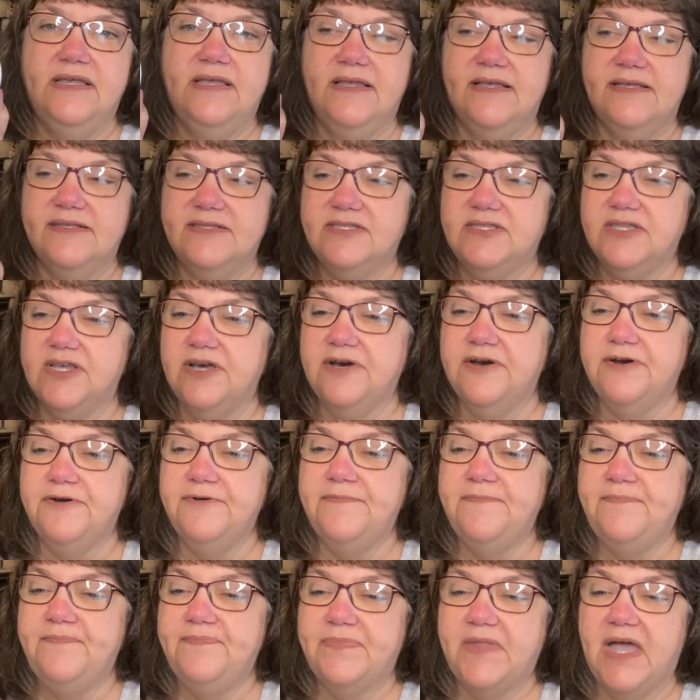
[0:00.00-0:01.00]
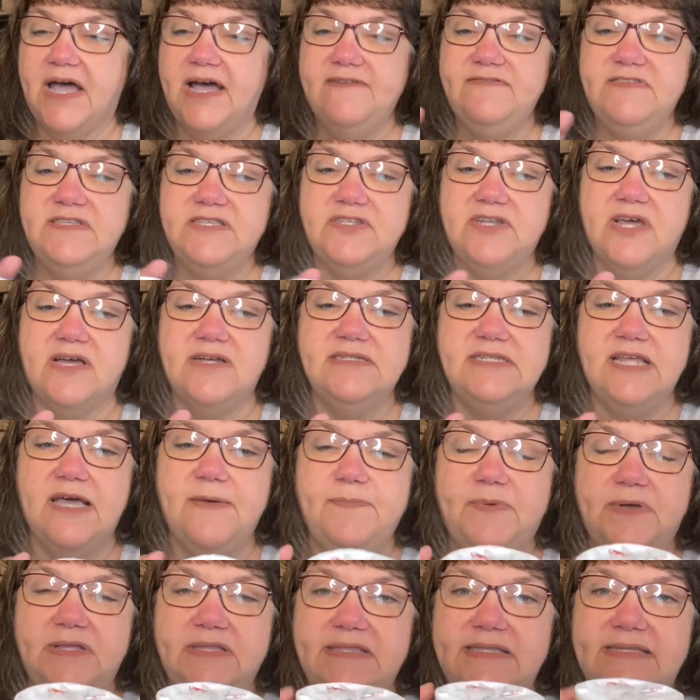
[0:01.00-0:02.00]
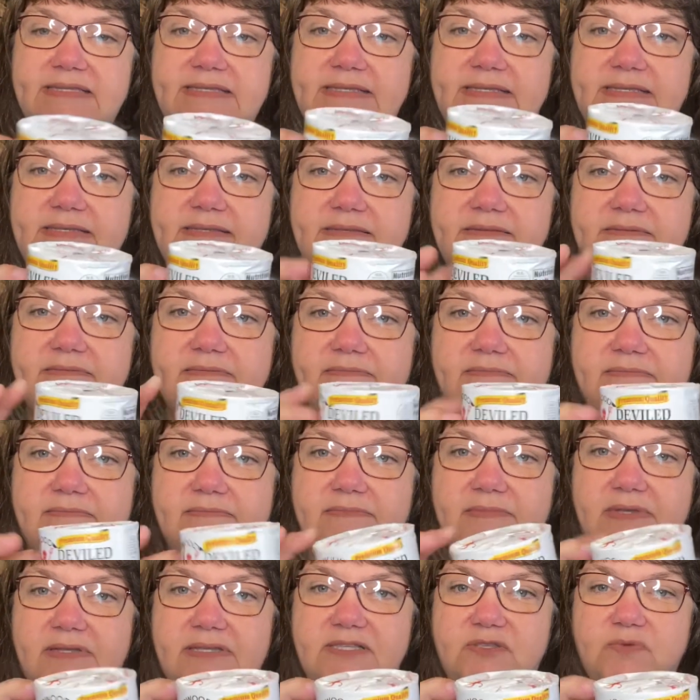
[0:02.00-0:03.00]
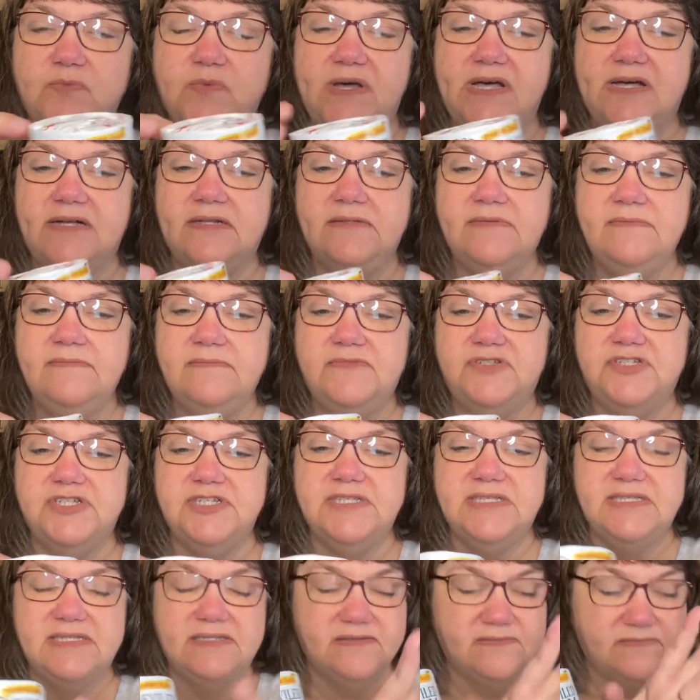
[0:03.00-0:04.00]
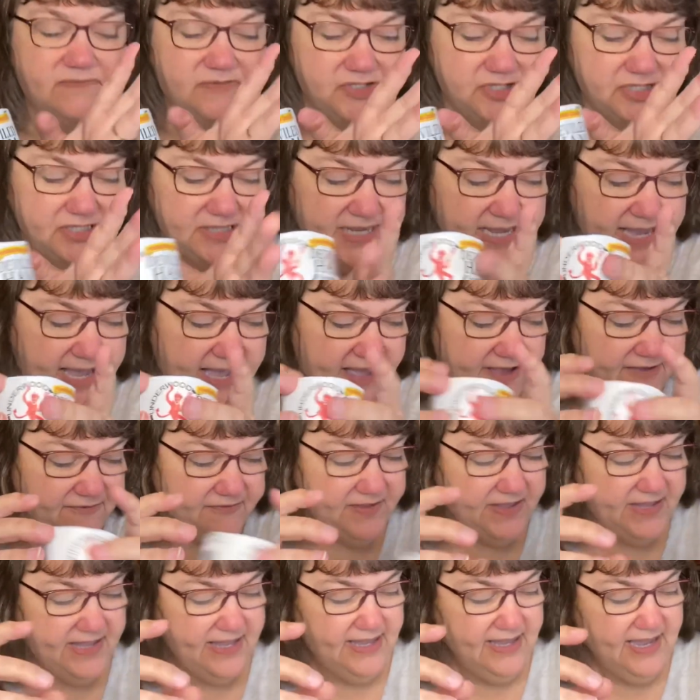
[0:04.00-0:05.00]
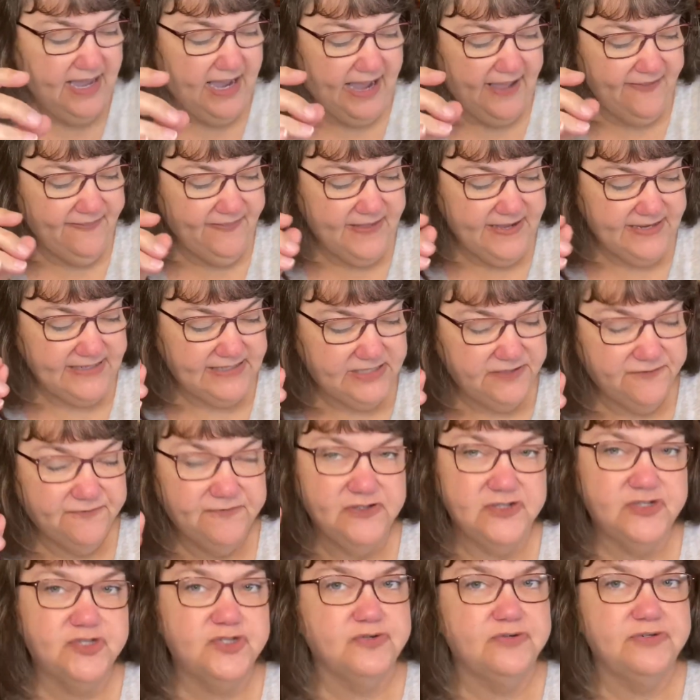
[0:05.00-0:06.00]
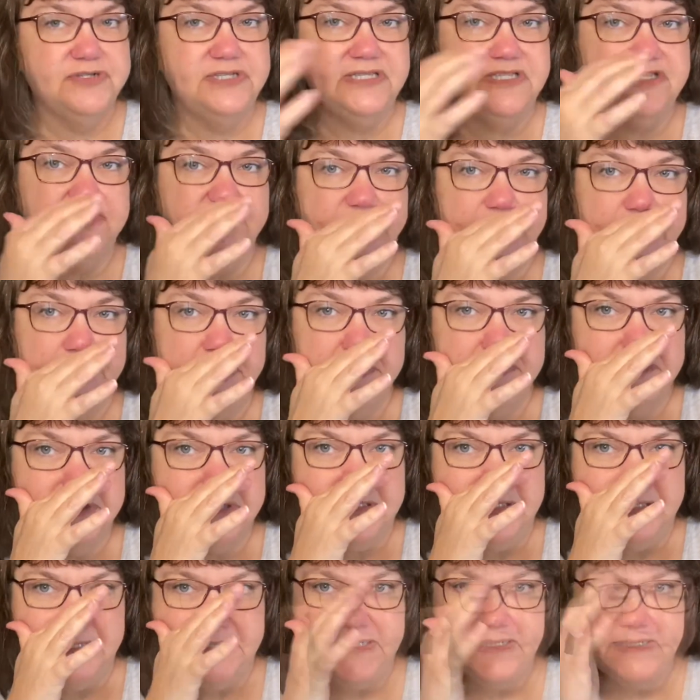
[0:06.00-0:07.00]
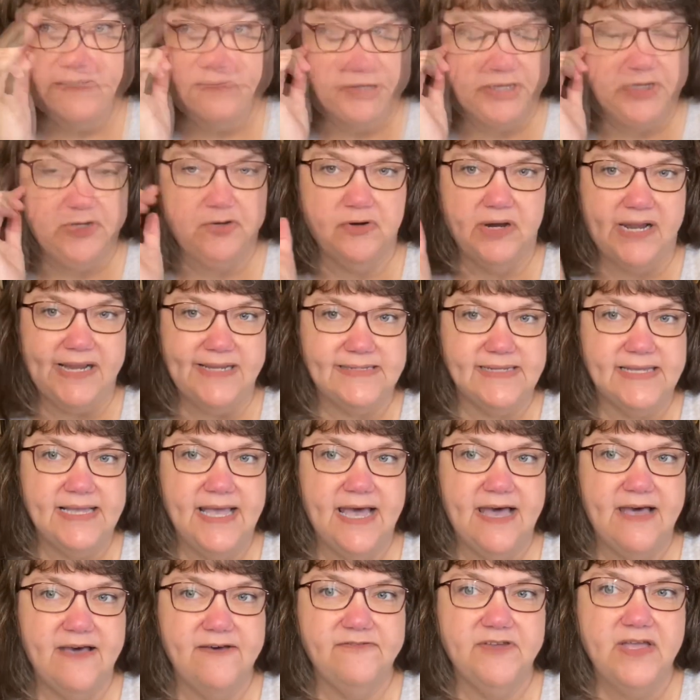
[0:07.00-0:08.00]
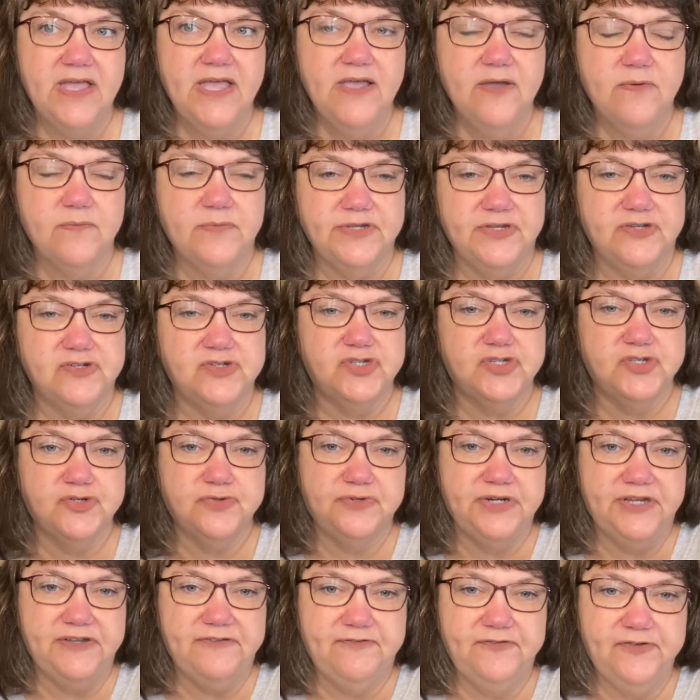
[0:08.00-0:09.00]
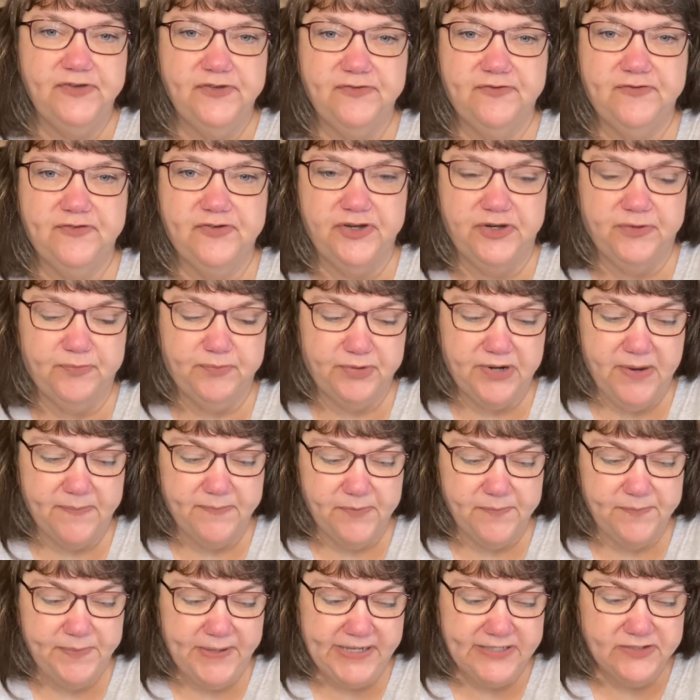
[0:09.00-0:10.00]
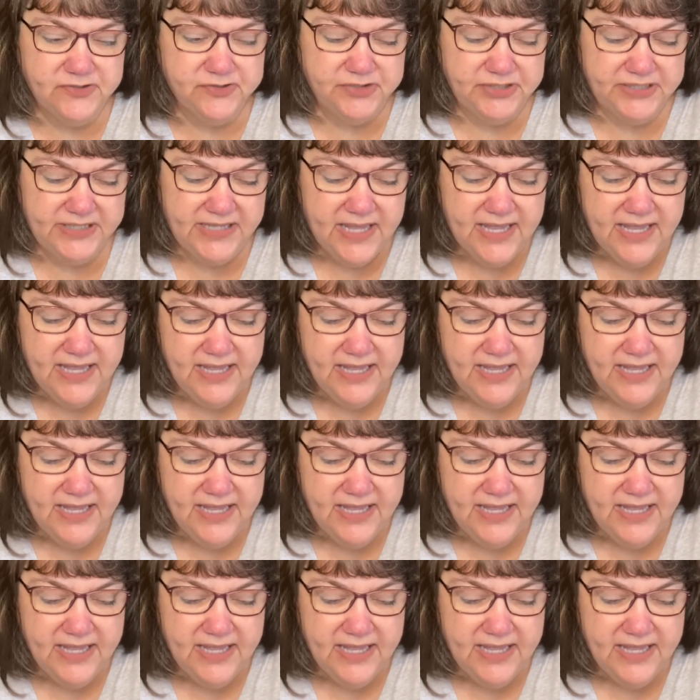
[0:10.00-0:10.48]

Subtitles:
So I've stocked up on this as well, just to have, I think, different sources of protein. It'd be great to have when you're storing food for your prepper pantry.